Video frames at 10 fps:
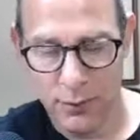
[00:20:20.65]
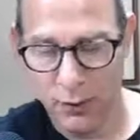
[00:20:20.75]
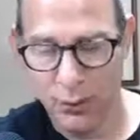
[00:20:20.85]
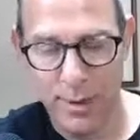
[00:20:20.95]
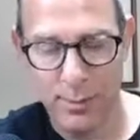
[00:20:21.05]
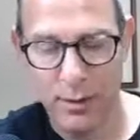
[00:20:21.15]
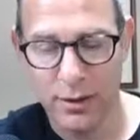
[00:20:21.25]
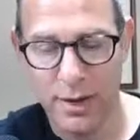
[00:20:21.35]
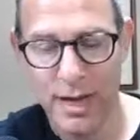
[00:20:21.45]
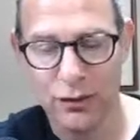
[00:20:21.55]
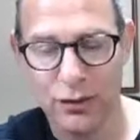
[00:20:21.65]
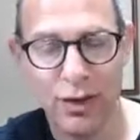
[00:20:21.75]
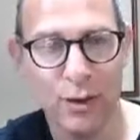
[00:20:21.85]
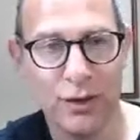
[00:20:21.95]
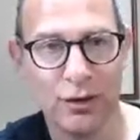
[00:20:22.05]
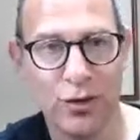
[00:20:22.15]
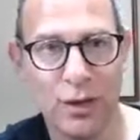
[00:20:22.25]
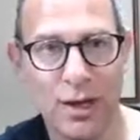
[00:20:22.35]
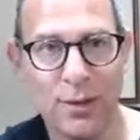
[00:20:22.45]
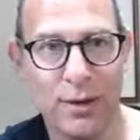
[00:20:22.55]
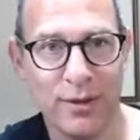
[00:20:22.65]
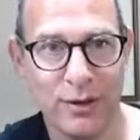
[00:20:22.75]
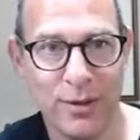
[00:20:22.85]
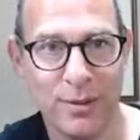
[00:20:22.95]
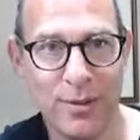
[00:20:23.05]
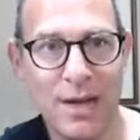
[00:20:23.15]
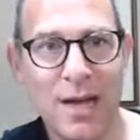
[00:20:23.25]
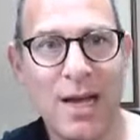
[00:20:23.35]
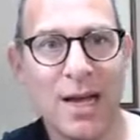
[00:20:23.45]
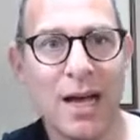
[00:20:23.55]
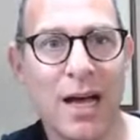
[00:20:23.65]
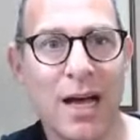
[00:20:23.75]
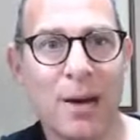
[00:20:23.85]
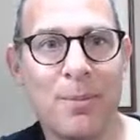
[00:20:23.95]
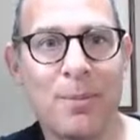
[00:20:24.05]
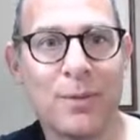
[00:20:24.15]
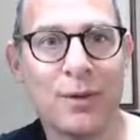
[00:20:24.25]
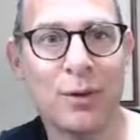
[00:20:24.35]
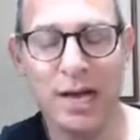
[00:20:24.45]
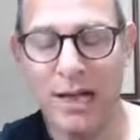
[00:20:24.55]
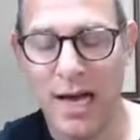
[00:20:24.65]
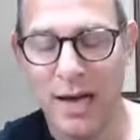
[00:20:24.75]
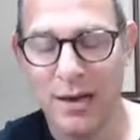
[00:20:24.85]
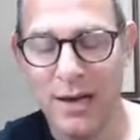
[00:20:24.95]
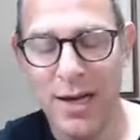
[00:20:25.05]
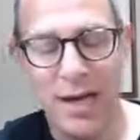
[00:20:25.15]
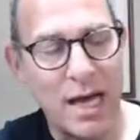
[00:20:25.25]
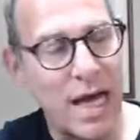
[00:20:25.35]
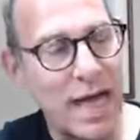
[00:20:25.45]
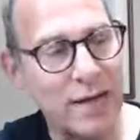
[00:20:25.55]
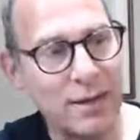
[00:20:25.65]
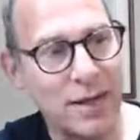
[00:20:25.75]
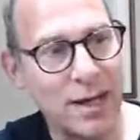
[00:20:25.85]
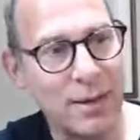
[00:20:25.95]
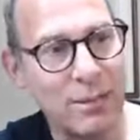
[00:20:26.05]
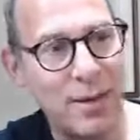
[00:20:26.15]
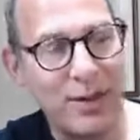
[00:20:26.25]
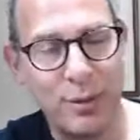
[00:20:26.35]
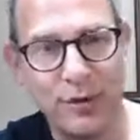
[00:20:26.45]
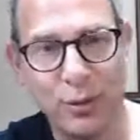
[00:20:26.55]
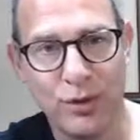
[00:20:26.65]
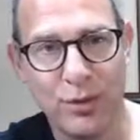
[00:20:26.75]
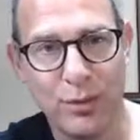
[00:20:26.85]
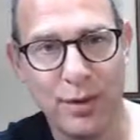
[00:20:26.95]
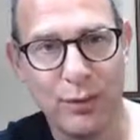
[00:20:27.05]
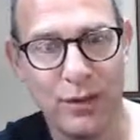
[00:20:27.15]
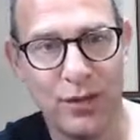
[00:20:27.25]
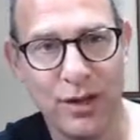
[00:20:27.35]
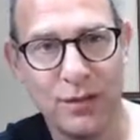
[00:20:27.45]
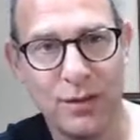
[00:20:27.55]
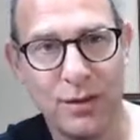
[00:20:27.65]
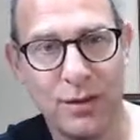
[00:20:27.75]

Great book. I had Gino on the show a couple months ago. Great guy. And best piece of wisdom you've ever received?